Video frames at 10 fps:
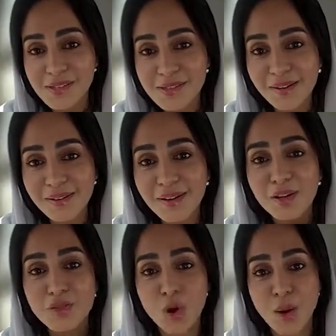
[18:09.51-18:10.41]

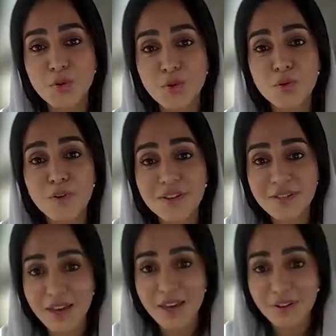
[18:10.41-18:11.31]
minister to
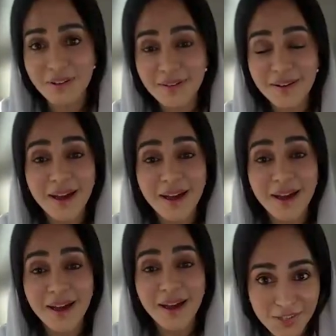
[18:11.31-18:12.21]
approve whatever
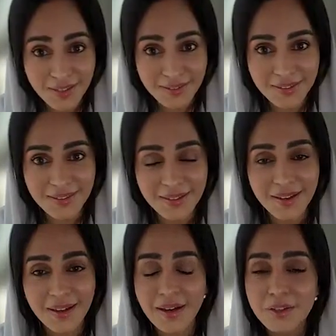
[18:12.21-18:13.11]
I suggested it.